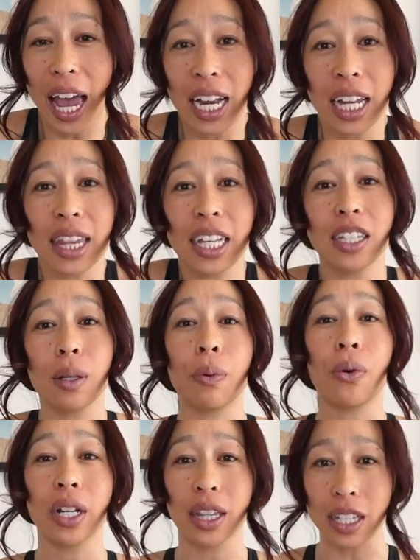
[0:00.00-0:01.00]
Anything
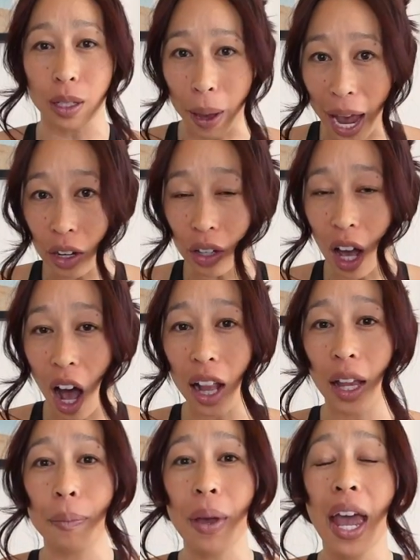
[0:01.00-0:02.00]
supporting the spinal
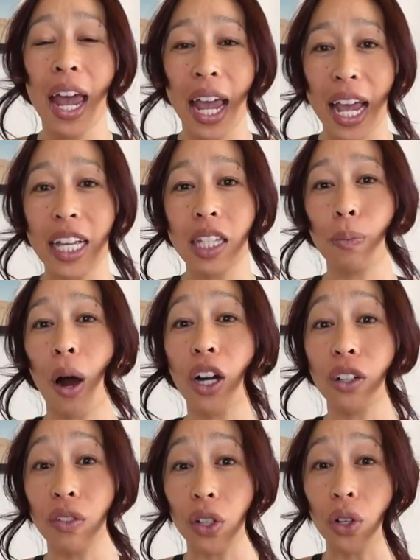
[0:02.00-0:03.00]
column is part
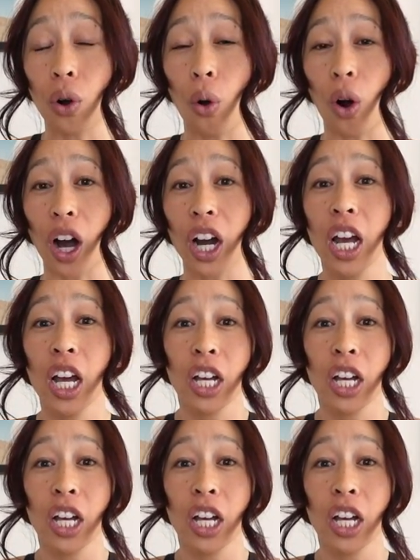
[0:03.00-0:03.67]
of your core.